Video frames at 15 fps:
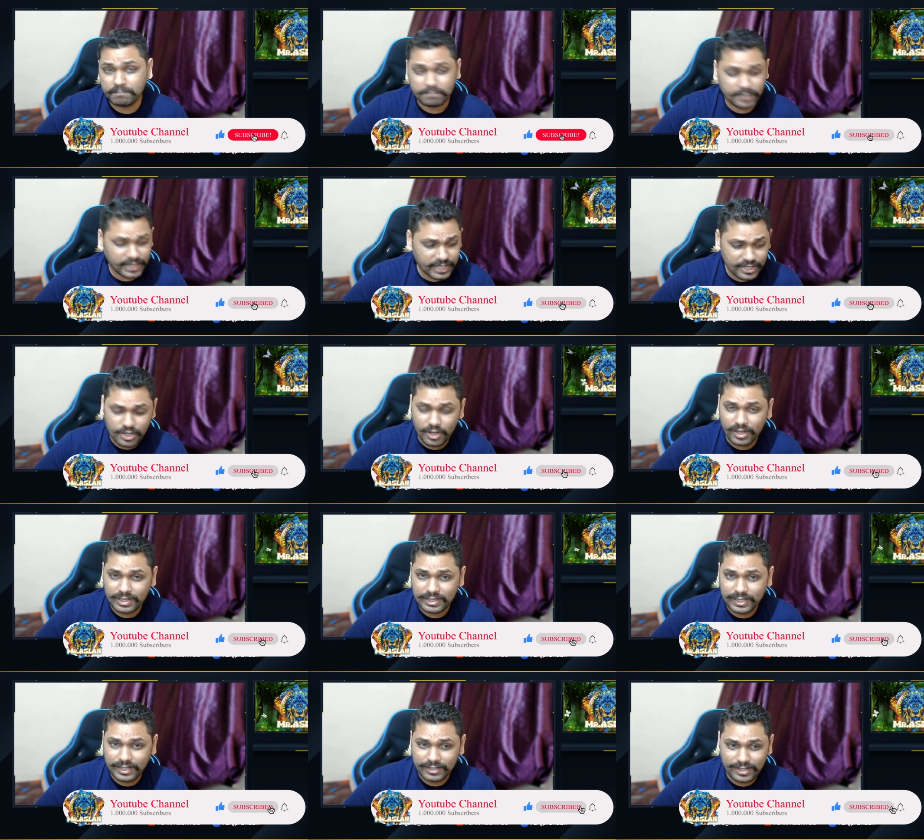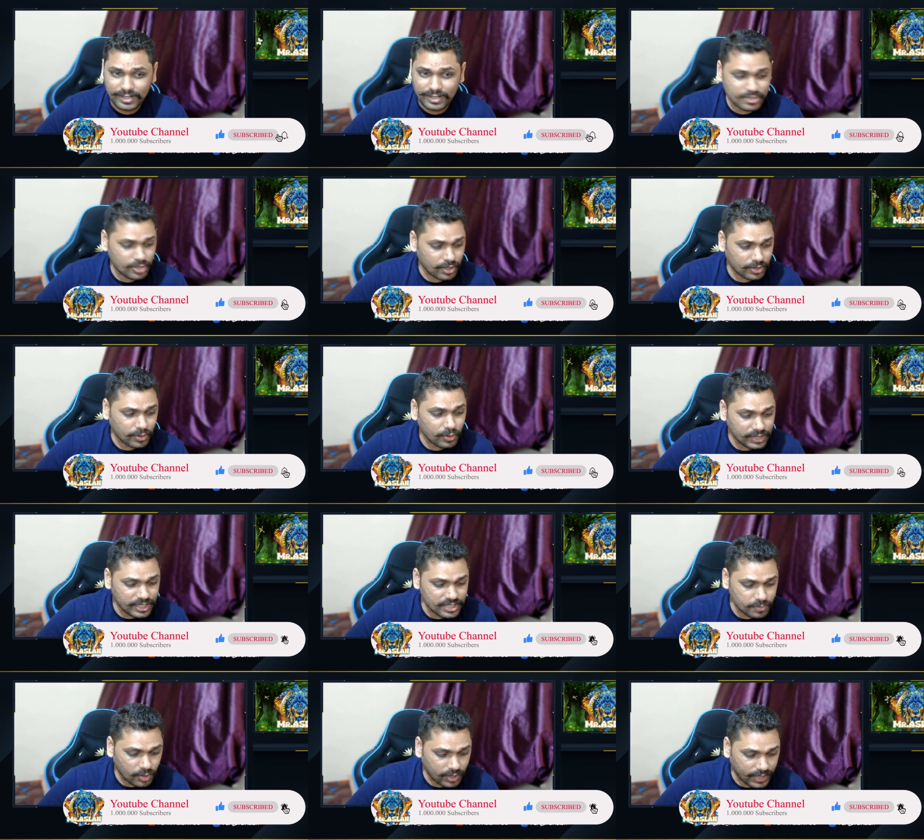pretty sure that it's not only
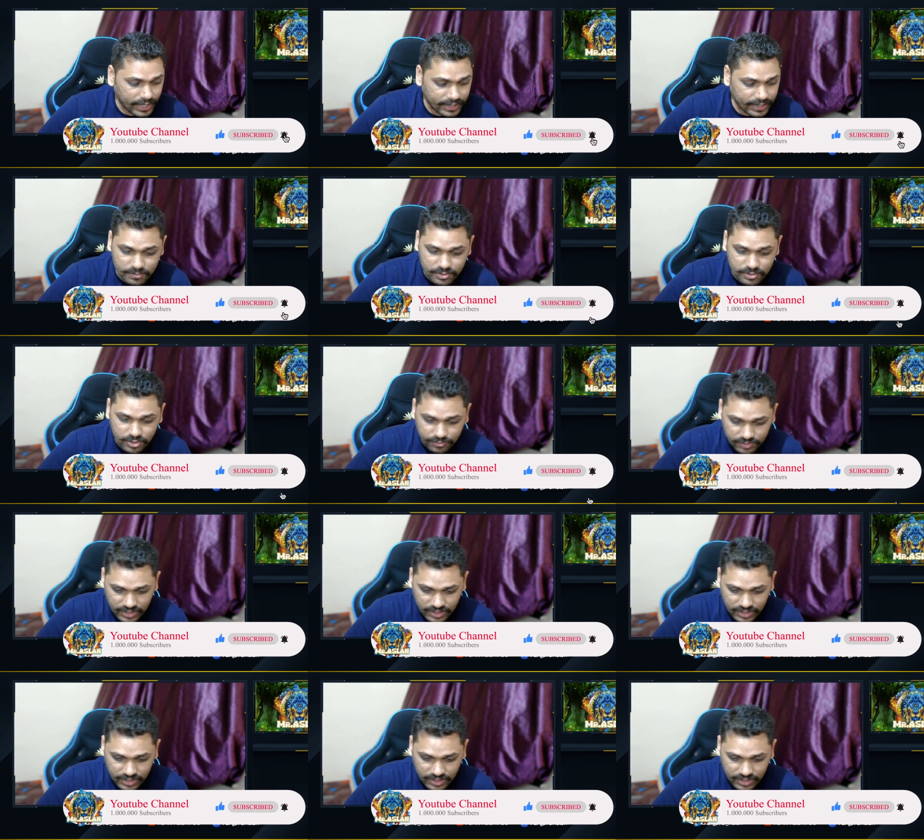small items of